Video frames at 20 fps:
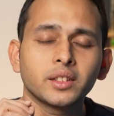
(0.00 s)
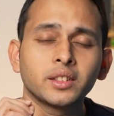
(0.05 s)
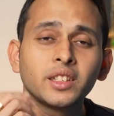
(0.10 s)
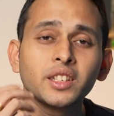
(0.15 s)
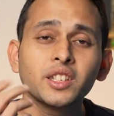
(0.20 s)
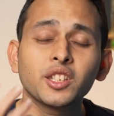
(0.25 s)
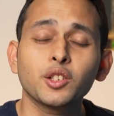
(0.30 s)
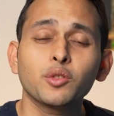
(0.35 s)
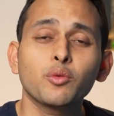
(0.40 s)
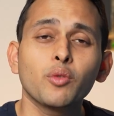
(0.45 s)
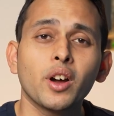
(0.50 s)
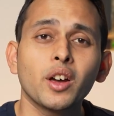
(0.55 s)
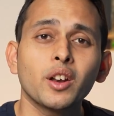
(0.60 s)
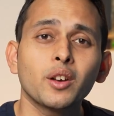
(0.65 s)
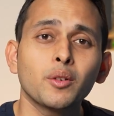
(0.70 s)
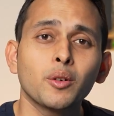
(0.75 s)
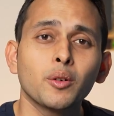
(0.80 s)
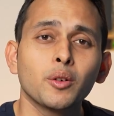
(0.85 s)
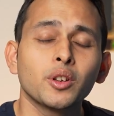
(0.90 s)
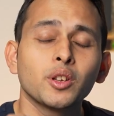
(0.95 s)
This is where
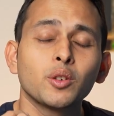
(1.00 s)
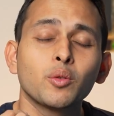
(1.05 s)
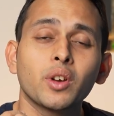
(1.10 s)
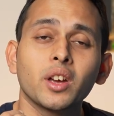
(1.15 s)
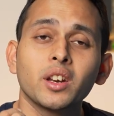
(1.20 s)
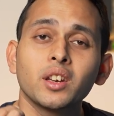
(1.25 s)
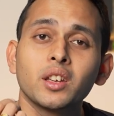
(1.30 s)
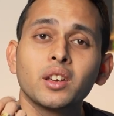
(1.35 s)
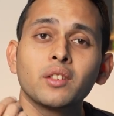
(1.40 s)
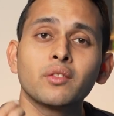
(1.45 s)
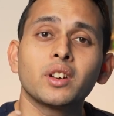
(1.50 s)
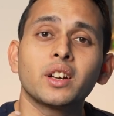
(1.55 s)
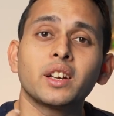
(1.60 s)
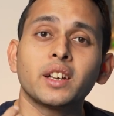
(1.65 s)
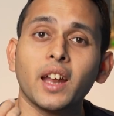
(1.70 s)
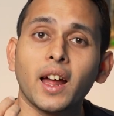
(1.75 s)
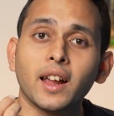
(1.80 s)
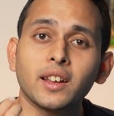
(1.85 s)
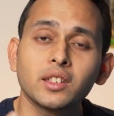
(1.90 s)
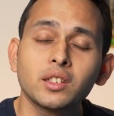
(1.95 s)
you can give a
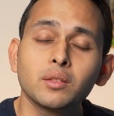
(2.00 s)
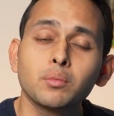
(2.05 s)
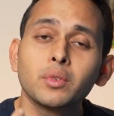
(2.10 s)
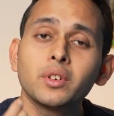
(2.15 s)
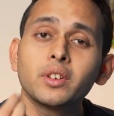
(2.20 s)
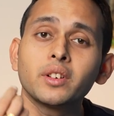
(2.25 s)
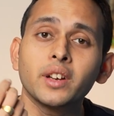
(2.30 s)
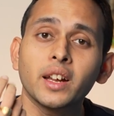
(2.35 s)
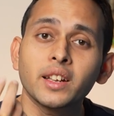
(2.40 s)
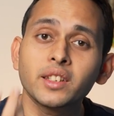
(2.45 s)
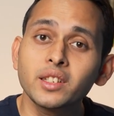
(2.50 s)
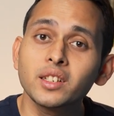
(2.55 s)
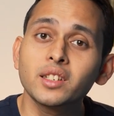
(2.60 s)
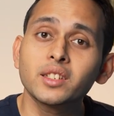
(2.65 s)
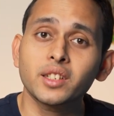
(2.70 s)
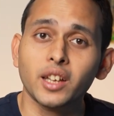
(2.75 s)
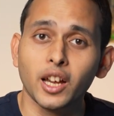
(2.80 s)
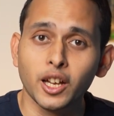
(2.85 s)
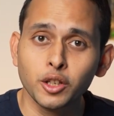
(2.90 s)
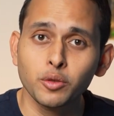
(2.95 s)
tangible
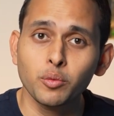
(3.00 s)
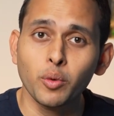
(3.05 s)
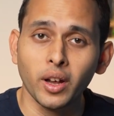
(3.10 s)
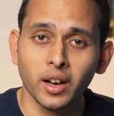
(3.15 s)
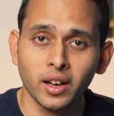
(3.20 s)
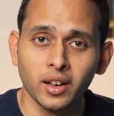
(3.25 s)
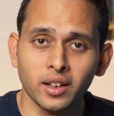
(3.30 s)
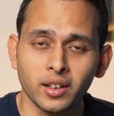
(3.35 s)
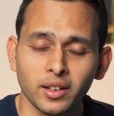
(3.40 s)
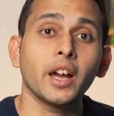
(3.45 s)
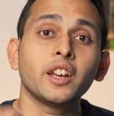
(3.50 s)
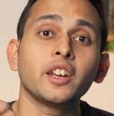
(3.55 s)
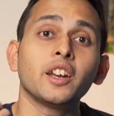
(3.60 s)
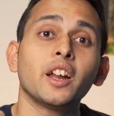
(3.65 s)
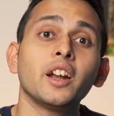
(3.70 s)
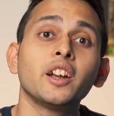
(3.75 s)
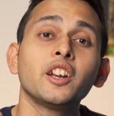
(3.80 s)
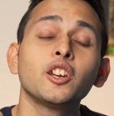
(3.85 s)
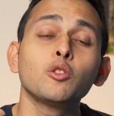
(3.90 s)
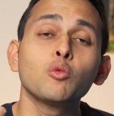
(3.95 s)
results as well. And
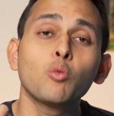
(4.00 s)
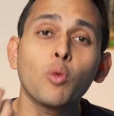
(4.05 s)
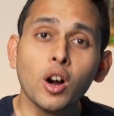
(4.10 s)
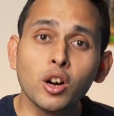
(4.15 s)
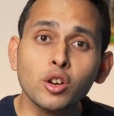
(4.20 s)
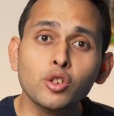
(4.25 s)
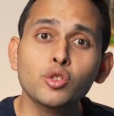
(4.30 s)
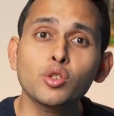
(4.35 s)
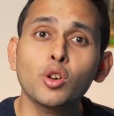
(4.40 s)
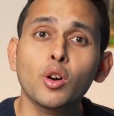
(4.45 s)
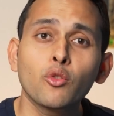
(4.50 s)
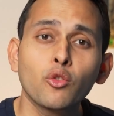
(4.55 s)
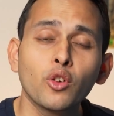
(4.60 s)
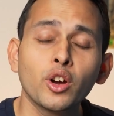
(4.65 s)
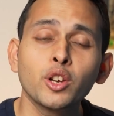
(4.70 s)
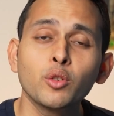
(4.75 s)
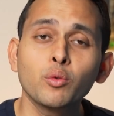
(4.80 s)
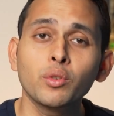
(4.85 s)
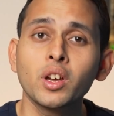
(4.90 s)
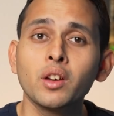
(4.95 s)
in workshop,
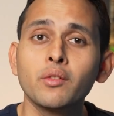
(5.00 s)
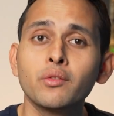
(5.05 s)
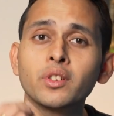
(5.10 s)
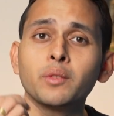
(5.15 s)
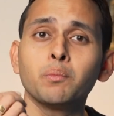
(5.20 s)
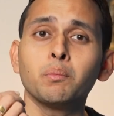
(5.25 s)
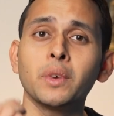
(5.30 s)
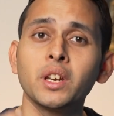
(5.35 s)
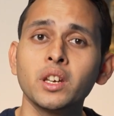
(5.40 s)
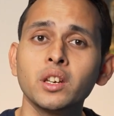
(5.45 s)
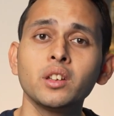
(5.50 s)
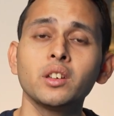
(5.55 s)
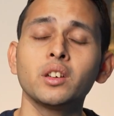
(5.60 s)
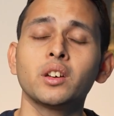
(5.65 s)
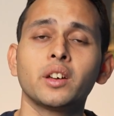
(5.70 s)
when you give a mini